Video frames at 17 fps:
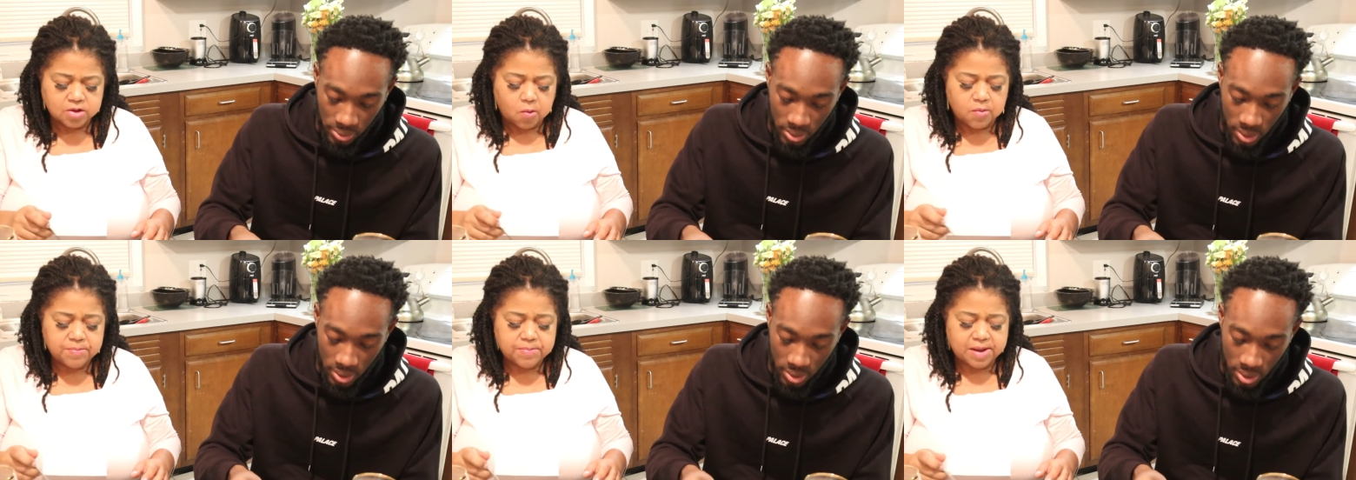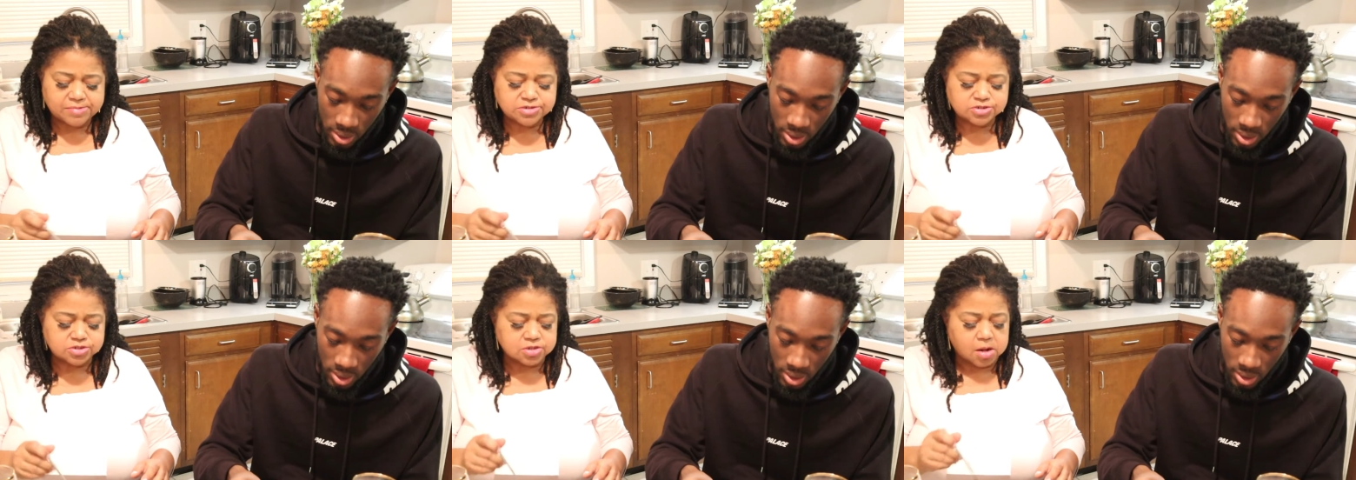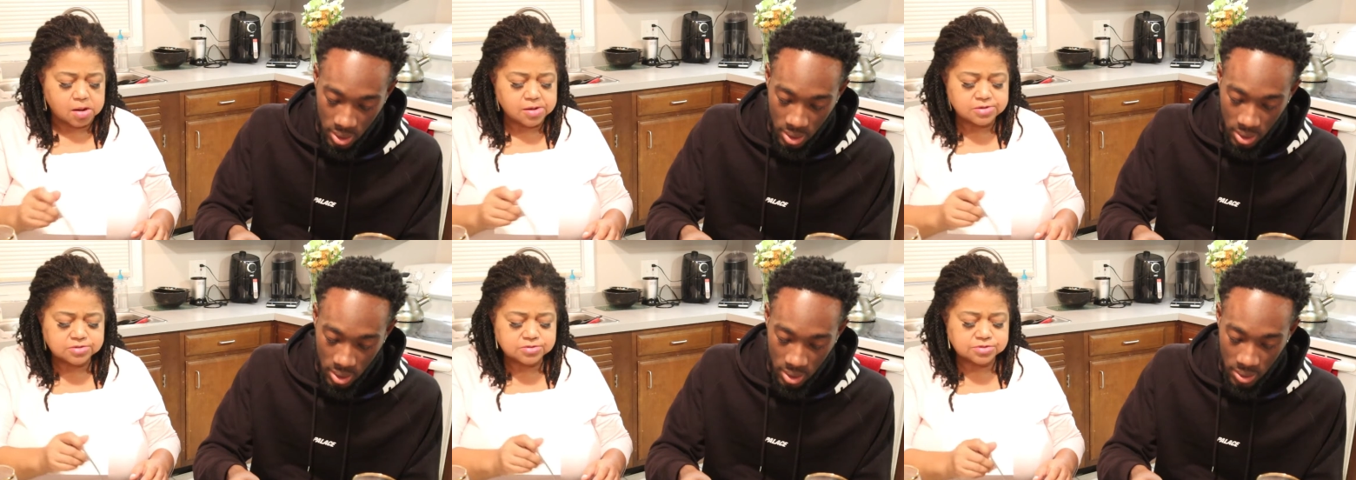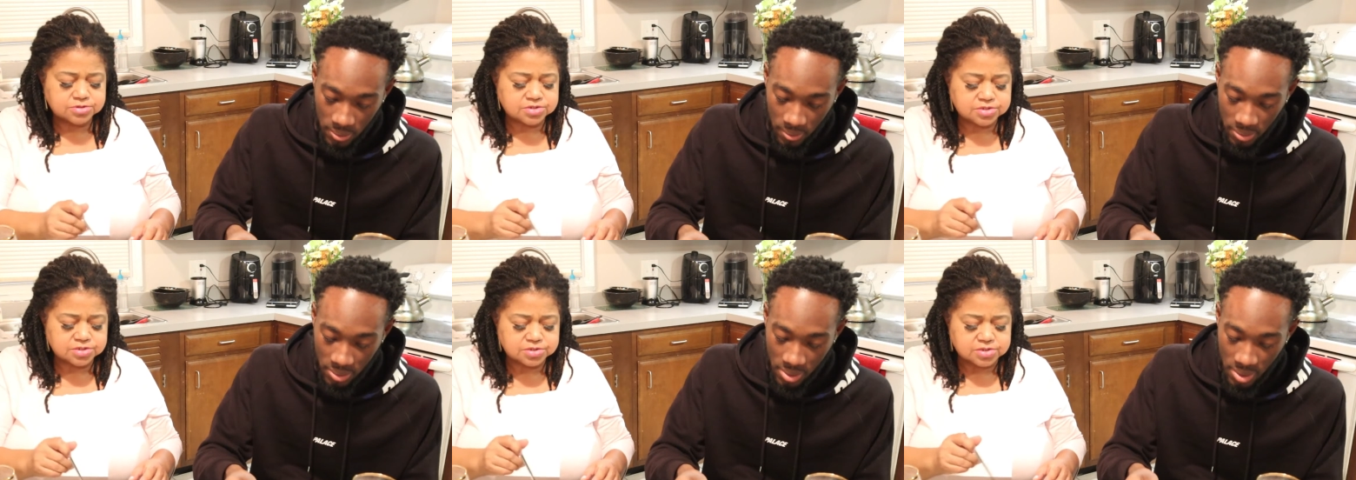Speaker 1: we probably should
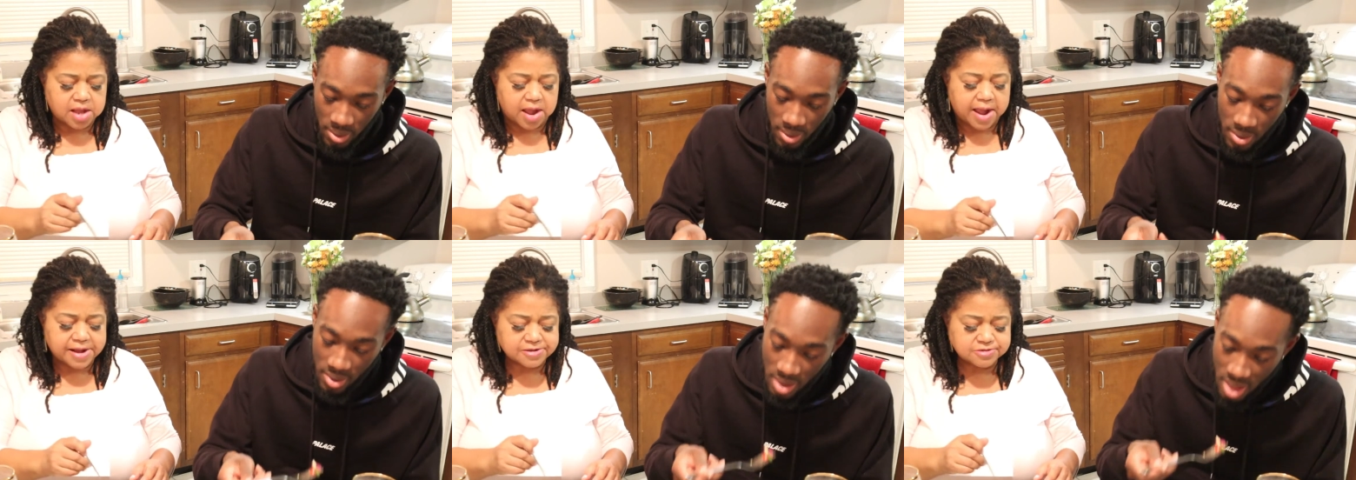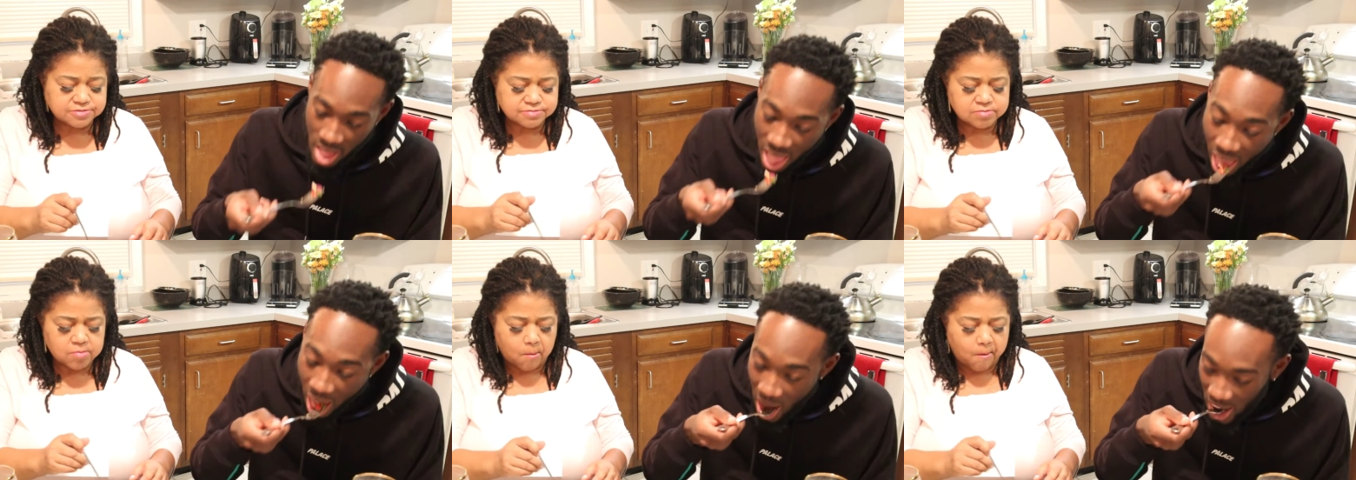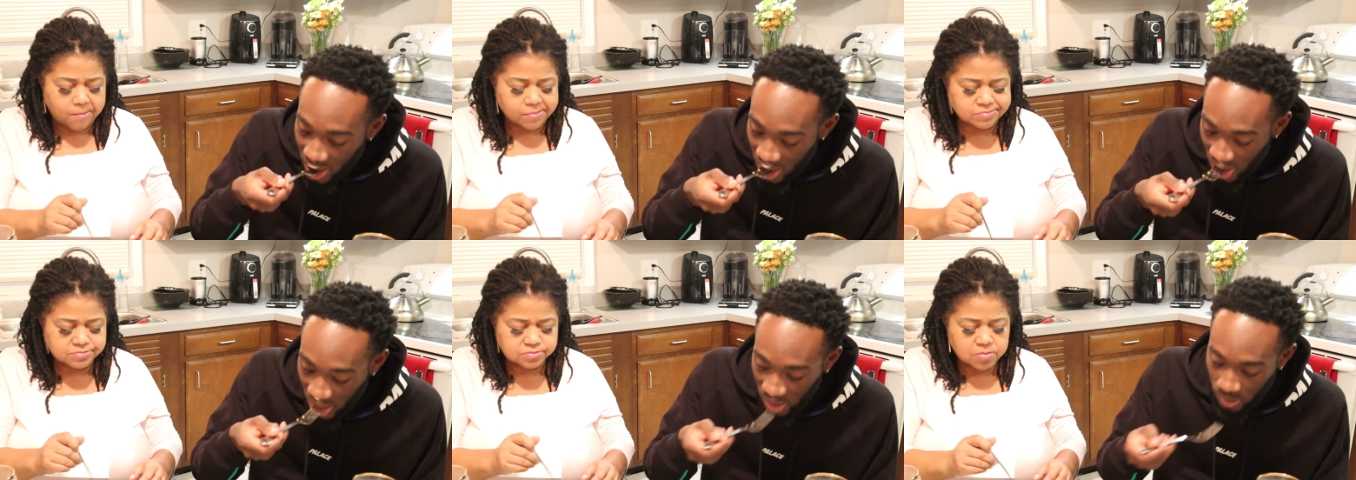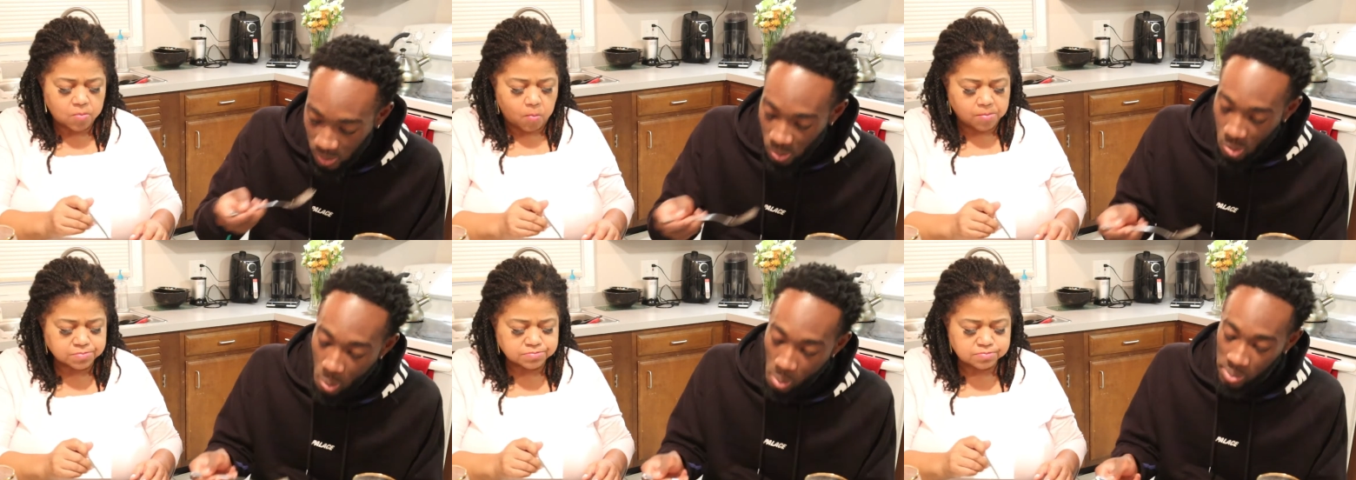close this out. Mm
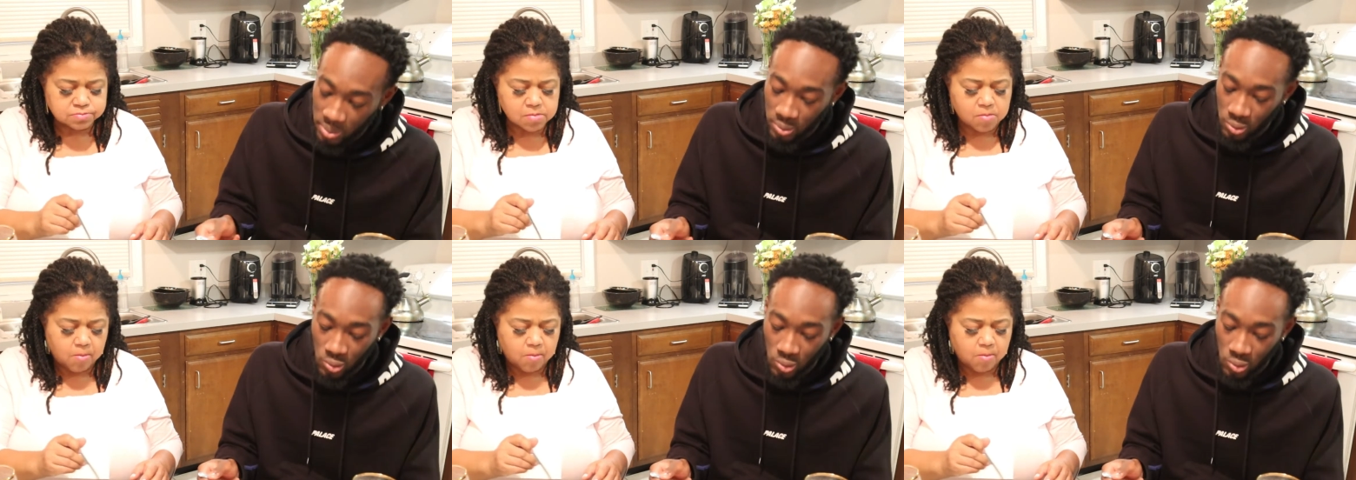hmm